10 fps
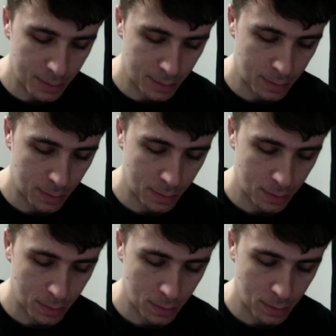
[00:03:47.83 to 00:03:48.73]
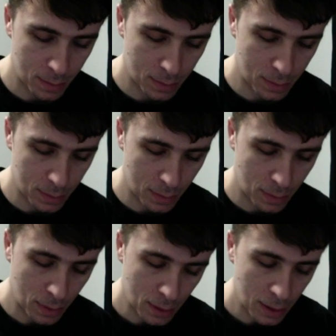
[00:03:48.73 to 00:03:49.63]

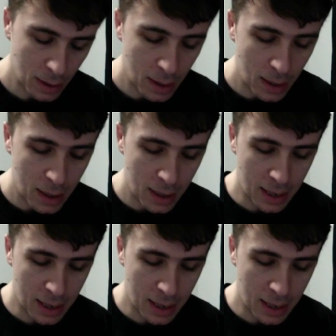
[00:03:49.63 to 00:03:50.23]
Nobody speaks.